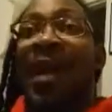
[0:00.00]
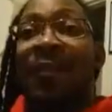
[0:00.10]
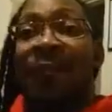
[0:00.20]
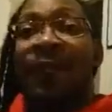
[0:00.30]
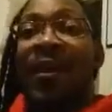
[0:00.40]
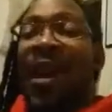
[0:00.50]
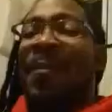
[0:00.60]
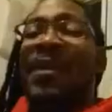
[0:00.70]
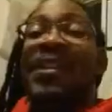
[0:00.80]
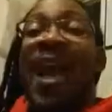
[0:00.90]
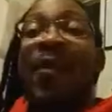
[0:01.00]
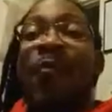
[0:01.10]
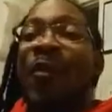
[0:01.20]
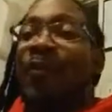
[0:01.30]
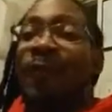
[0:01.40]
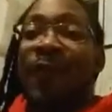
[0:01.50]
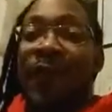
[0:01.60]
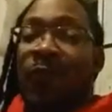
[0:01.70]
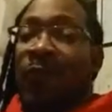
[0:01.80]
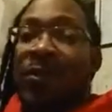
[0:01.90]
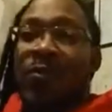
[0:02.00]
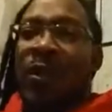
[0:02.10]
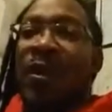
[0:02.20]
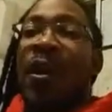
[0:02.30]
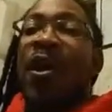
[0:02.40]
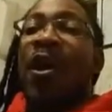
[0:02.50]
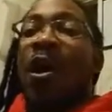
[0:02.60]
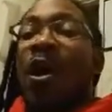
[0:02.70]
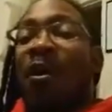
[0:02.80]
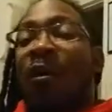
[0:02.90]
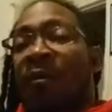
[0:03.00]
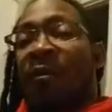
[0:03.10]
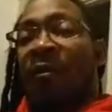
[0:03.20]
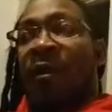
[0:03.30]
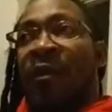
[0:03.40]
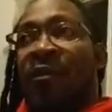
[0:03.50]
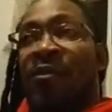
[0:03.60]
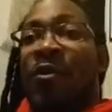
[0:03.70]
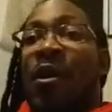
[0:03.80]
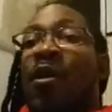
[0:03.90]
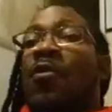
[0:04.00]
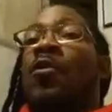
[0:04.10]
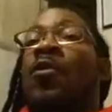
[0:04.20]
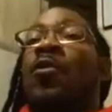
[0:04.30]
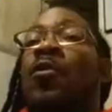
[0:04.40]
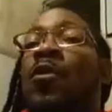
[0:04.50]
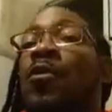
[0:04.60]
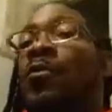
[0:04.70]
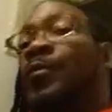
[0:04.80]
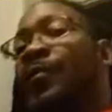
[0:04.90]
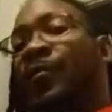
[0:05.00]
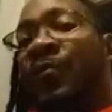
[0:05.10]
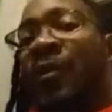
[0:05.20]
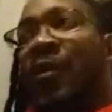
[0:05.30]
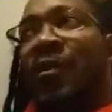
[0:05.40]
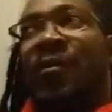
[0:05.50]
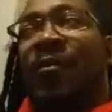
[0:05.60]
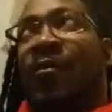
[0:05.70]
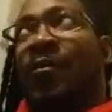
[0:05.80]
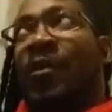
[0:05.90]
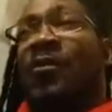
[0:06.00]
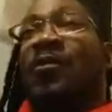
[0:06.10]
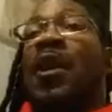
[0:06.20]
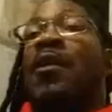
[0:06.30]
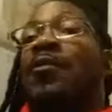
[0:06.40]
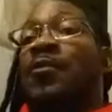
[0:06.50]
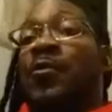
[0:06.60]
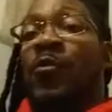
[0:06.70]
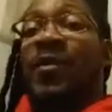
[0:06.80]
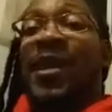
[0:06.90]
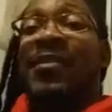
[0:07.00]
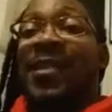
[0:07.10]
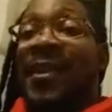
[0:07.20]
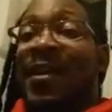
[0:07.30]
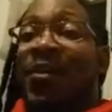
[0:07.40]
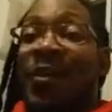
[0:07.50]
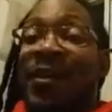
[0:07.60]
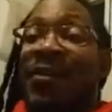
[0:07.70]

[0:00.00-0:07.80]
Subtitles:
the 5th, I mean, January the 5th, which is what all the so-called, quote-unquote, astrologers, what they say on